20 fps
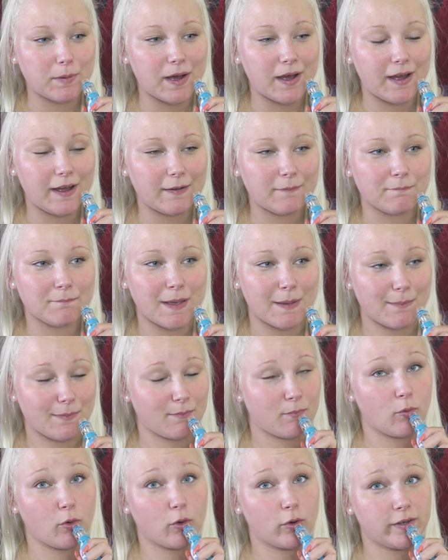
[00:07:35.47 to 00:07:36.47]
but
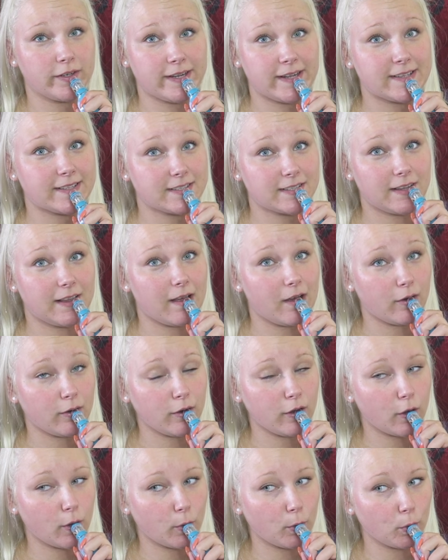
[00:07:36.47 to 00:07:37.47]
maybe more dense cloud.